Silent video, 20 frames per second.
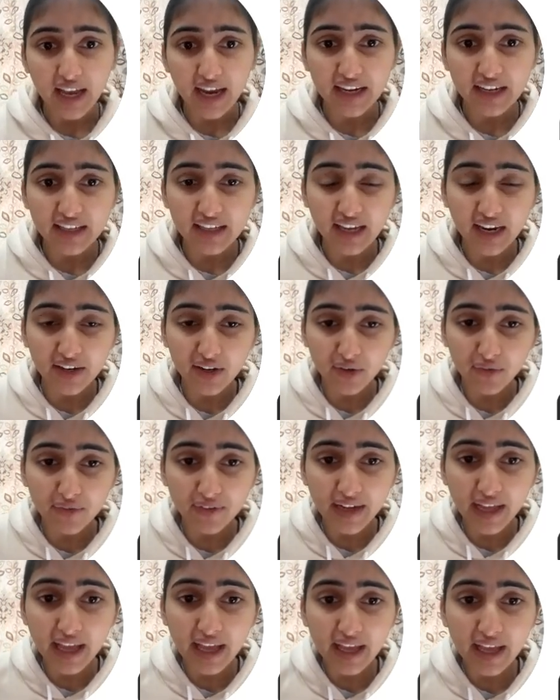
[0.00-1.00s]
any kind of
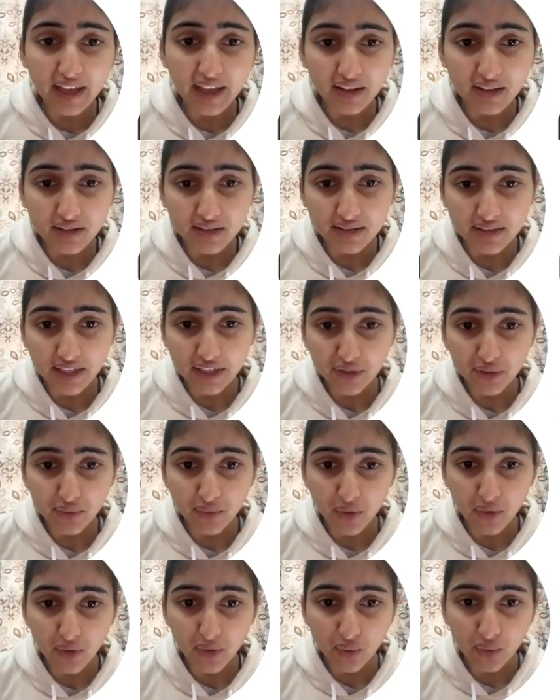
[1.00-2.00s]
tag that
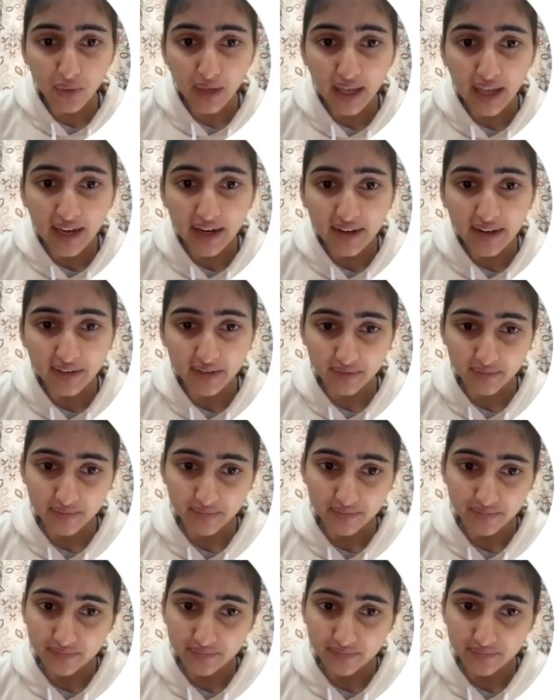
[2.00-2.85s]
you want to add.